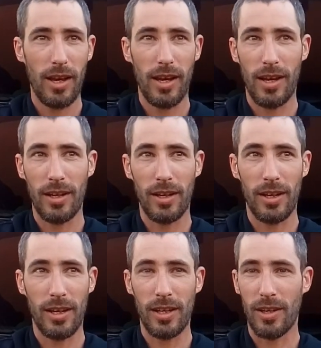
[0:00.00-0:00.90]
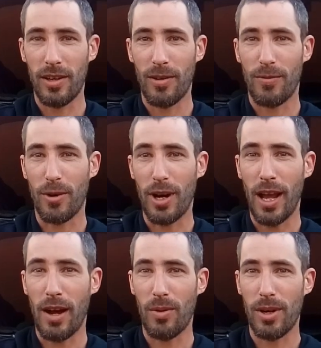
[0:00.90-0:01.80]
And for
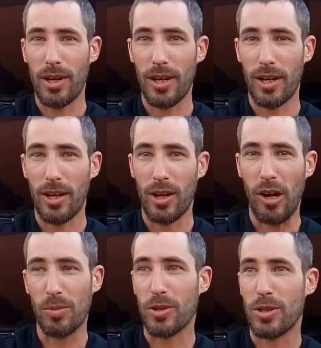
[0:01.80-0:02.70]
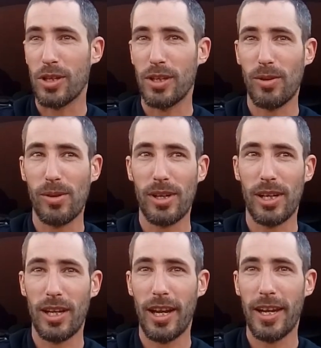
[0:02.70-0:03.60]
now, hope to see you
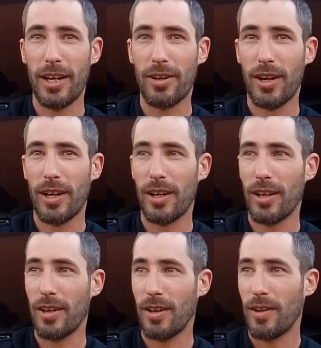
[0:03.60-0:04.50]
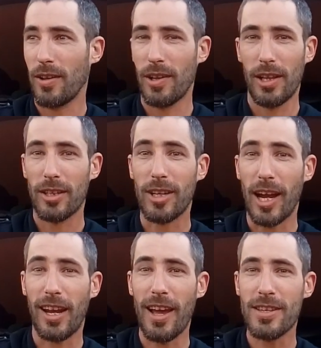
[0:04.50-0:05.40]
later, and
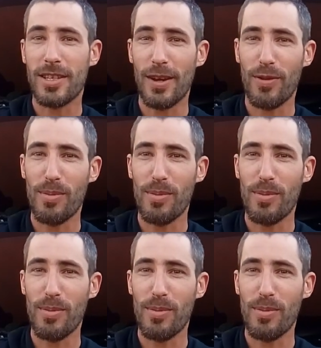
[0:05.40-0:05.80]
tight lines